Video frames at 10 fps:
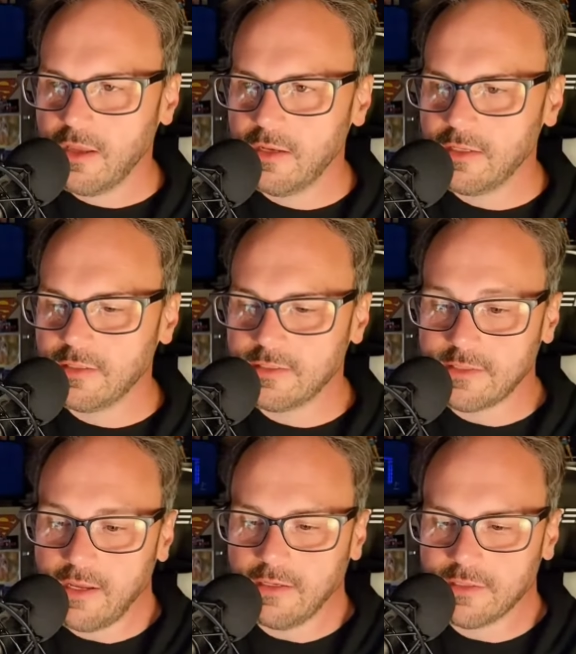And it, it's
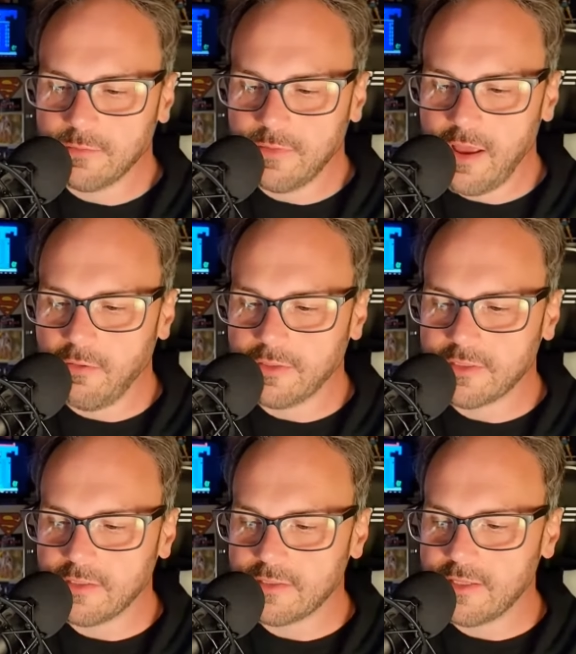scientism now.
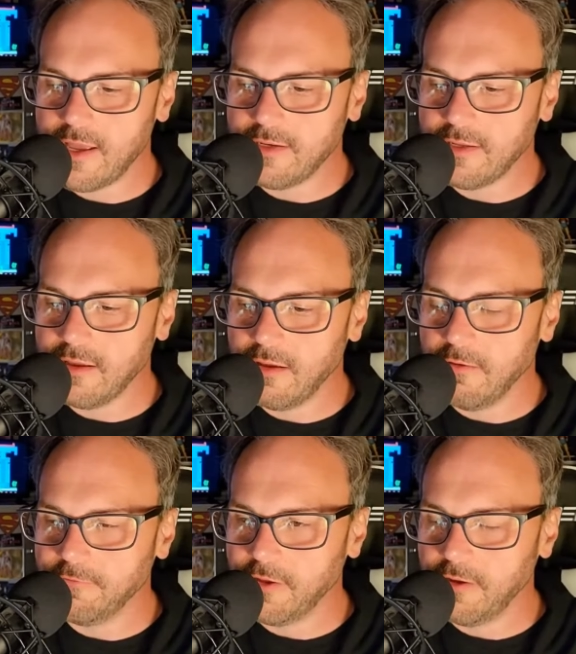It's, it's the idea
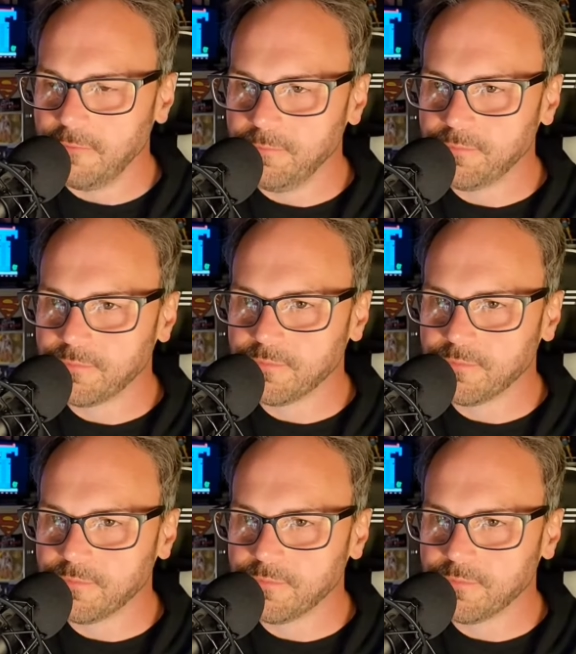of, um,